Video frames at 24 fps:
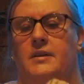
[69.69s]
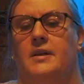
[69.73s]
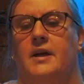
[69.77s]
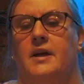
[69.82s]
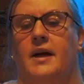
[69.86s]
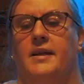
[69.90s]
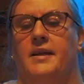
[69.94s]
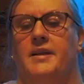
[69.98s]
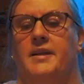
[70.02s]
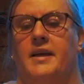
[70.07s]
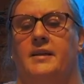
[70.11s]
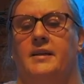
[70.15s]

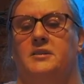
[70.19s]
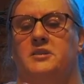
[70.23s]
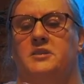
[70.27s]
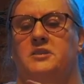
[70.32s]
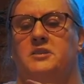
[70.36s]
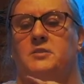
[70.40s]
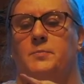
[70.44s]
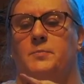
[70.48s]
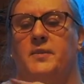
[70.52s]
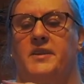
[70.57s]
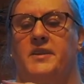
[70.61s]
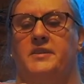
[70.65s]
and it actually
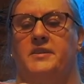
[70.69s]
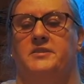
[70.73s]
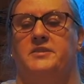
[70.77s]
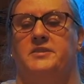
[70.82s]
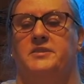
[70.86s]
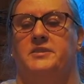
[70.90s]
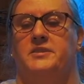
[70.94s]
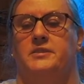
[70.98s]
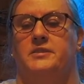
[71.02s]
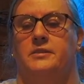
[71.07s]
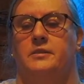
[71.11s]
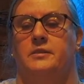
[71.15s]

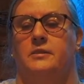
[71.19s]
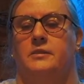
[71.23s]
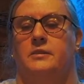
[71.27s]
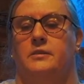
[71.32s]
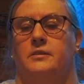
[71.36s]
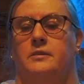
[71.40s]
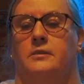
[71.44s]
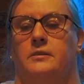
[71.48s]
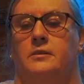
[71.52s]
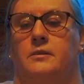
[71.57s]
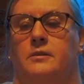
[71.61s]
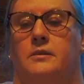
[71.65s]
splits
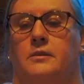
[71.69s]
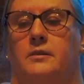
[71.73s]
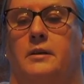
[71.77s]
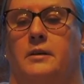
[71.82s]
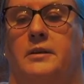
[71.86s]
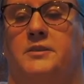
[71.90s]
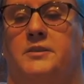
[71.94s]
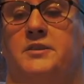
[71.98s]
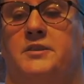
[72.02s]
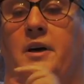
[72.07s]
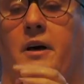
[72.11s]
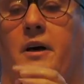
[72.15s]

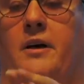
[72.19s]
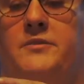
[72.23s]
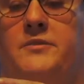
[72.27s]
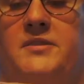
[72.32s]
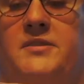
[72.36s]
into halves.